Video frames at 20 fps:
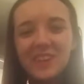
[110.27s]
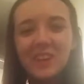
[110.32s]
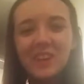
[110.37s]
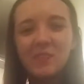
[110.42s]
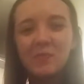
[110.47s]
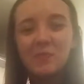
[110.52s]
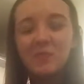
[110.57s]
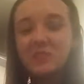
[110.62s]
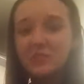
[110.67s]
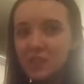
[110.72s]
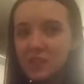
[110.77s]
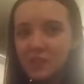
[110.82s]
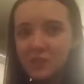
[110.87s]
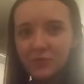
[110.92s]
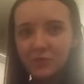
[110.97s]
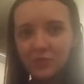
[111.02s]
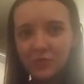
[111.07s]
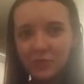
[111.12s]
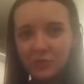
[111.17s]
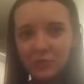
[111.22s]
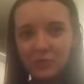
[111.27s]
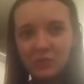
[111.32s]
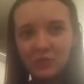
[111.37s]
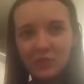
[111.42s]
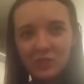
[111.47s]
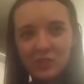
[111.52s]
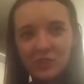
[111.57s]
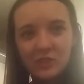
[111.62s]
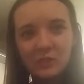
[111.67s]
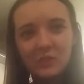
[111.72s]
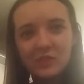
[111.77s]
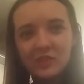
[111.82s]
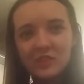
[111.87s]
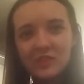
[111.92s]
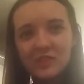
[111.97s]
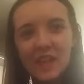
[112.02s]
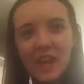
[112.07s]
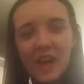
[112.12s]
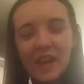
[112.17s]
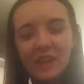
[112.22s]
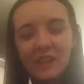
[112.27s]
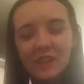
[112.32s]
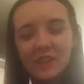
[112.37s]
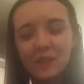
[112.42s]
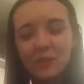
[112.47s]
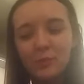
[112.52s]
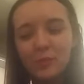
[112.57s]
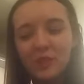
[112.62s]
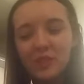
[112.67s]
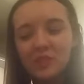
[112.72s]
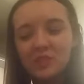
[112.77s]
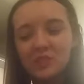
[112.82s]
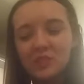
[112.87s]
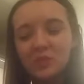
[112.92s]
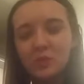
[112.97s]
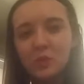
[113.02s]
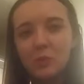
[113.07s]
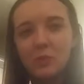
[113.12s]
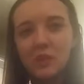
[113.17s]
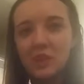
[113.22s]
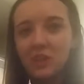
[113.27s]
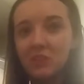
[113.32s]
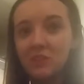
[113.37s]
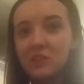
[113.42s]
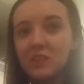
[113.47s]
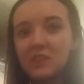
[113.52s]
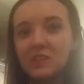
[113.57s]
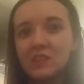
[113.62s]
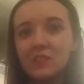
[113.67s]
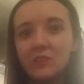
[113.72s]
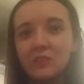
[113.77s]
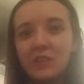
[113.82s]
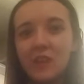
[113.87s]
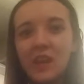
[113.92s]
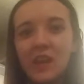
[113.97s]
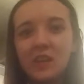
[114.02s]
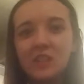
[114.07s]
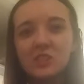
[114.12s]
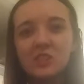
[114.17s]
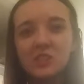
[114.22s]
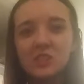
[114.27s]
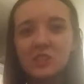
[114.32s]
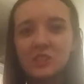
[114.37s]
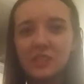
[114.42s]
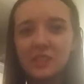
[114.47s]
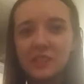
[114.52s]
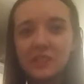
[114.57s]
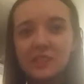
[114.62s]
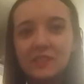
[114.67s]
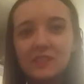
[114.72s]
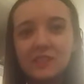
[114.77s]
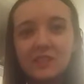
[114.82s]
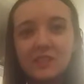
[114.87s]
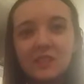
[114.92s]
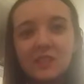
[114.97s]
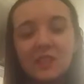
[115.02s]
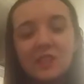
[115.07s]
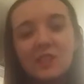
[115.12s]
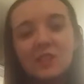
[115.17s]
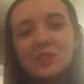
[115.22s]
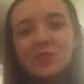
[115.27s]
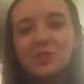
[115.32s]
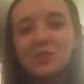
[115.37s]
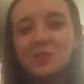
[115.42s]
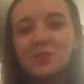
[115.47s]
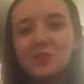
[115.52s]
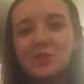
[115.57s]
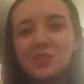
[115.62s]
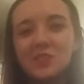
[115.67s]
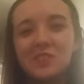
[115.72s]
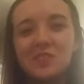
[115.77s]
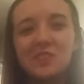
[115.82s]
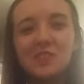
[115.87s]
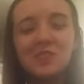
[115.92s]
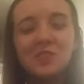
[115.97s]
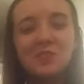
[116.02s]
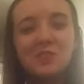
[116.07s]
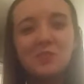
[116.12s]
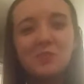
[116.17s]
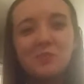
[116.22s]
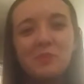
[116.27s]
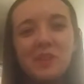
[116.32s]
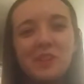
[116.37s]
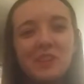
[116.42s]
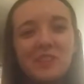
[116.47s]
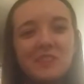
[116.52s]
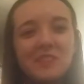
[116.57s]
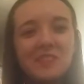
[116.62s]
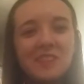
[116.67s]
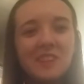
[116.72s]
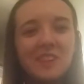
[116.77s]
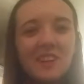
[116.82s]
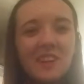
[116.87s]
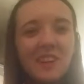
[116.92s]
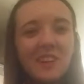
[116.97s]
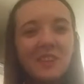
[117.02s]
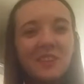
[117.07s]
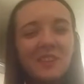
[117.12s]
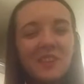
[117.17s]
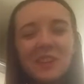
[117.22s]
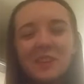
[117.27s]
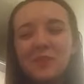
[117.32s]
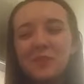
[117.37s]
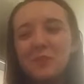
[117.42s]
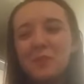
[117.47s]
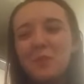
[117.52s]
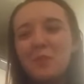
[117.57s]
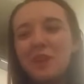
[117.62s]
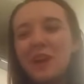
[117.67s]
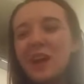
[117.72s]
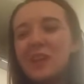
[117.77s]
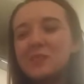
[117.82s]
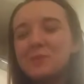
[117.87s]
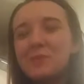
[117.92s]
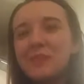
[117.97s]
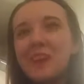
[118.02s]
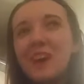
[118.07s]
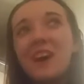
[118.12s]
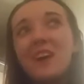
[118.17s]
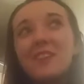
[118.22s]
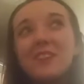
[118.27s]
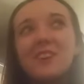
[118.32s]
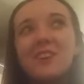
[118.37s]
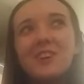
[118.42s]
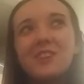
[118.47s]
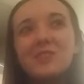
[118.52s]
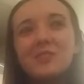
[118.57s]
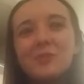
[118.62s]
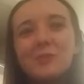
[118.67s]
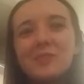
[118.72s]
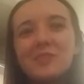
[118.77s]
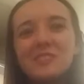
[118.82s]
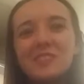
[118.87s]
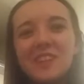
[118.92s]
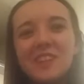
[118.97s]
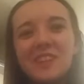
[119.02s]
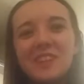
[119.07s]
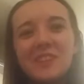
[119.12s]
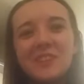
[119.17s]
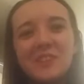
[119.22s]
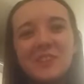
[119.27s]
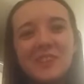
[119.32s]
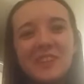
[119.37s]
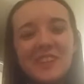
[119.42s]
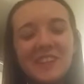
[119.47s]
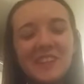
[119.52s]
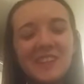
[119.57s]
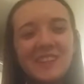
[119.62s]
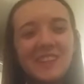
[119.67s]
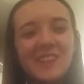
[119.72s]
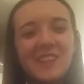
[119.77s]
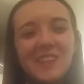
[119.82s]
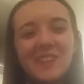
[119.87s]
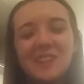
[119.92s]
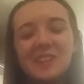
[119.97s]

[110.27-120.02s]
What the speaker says: I've been studying for a few years, which is sad in comparison to what my Korean level actually is. So it's a little embarrassing. I don't like it when people ask me, how long have you been studying Korean?